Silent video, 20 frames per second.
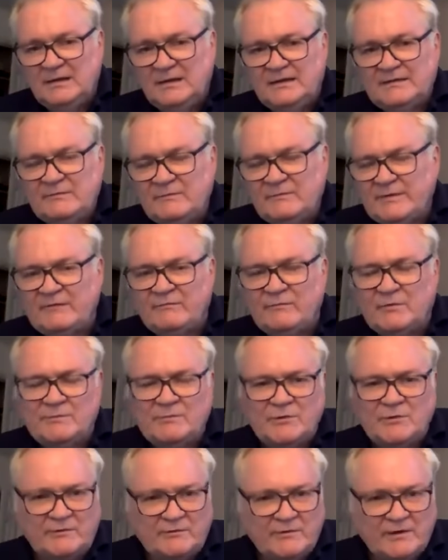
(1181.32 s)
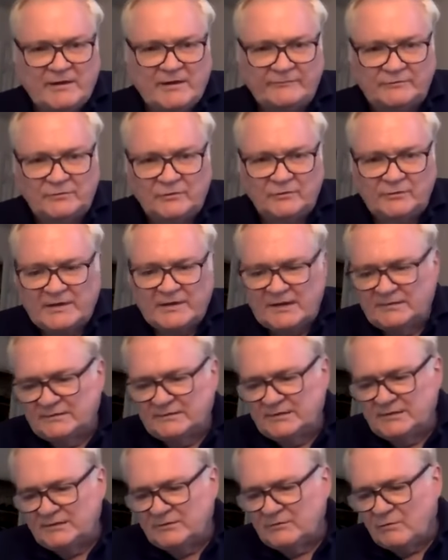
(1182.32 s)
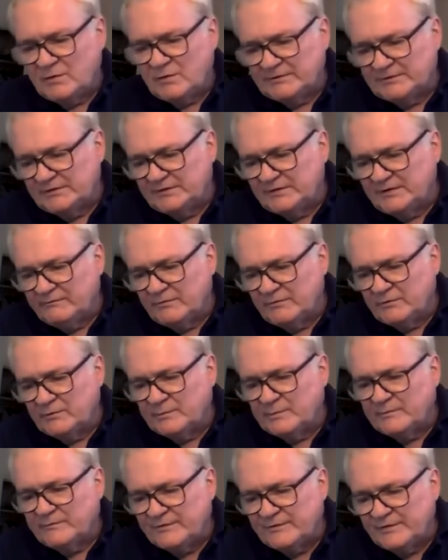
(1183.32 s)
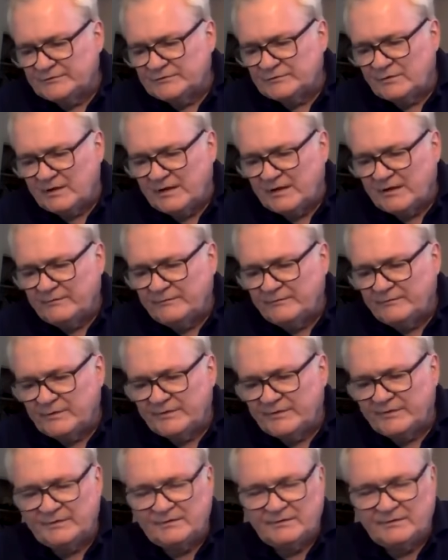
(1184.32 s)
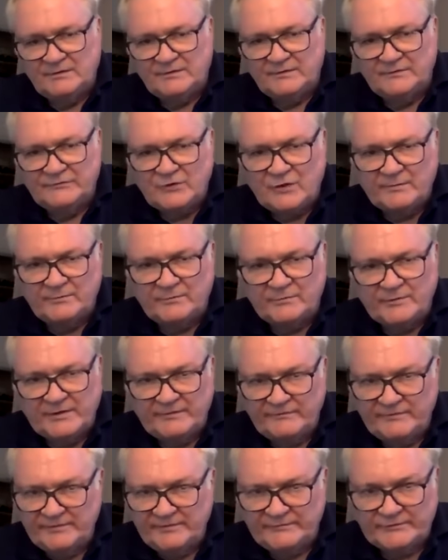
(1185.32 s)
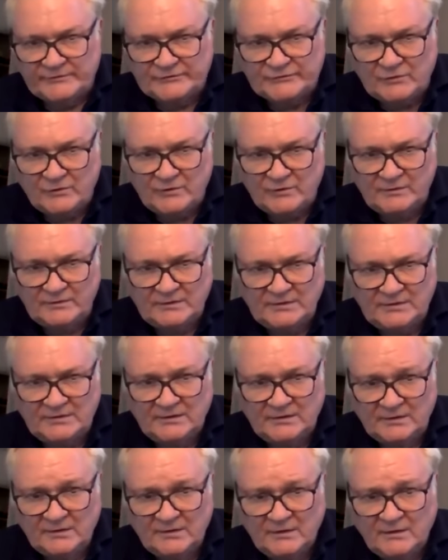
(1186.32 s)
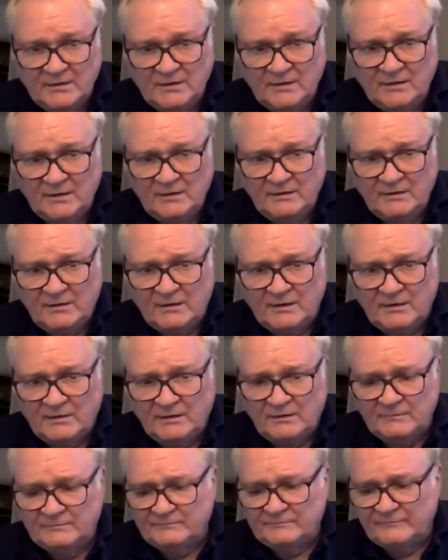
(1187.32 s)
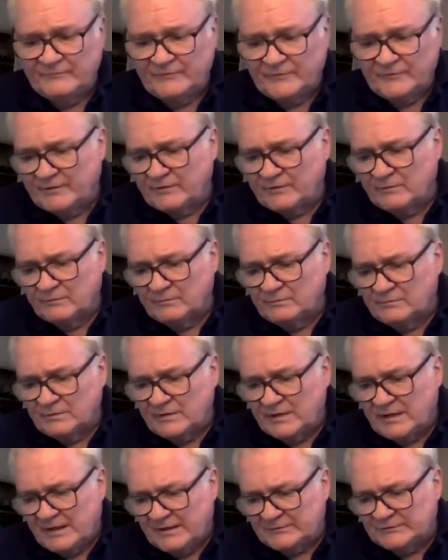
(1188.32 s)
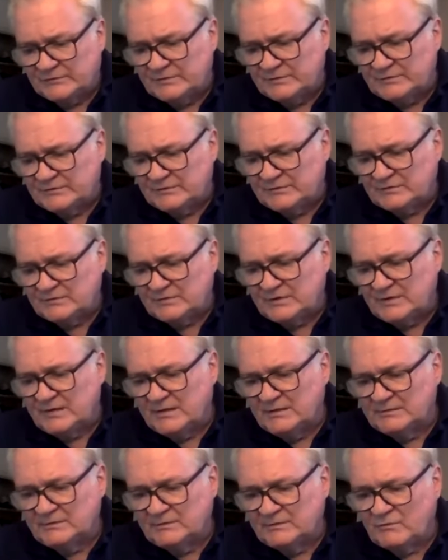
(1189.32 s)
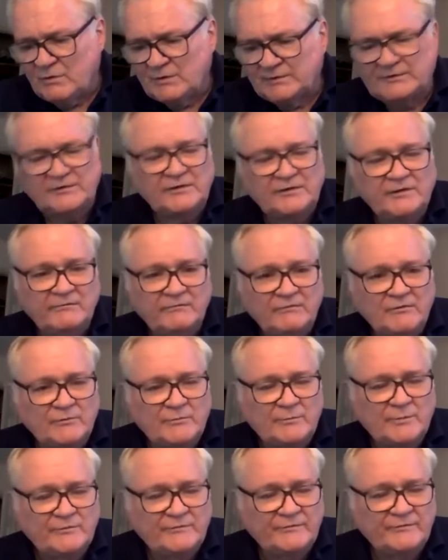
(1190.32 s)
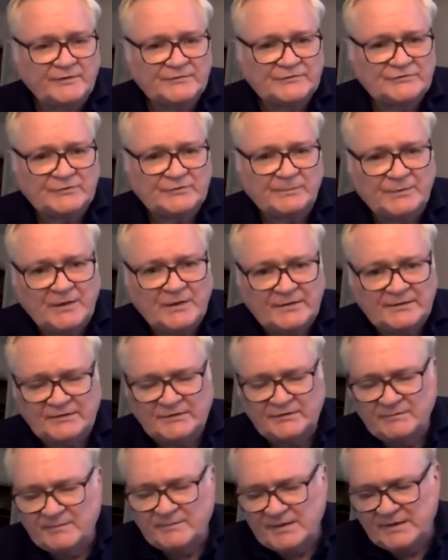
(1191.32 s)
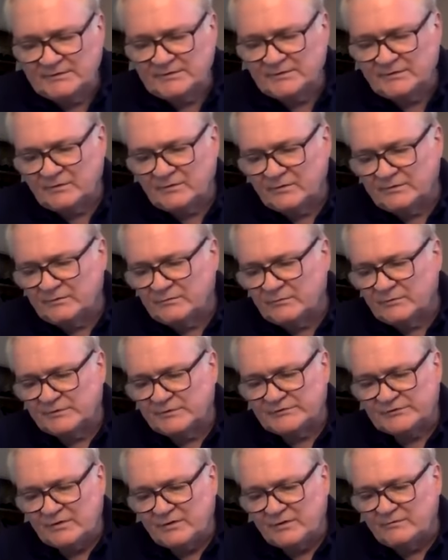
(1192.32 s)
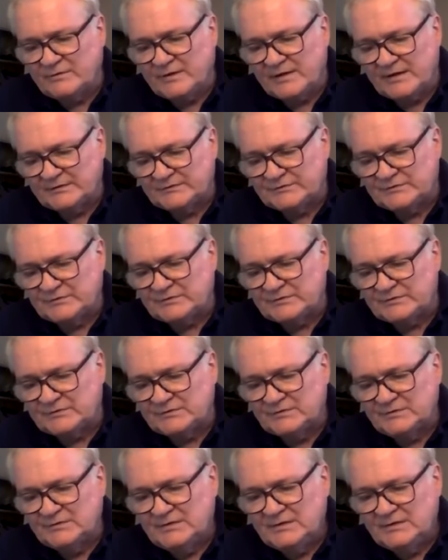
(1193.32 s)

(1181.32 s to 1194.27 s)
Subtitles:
And then we have one more graph to look at, the quantity of loanable funds graph, with the nominal rate of interest on the vertical axis and quantity of loanable funds supplied and demanded on the horizontal axis.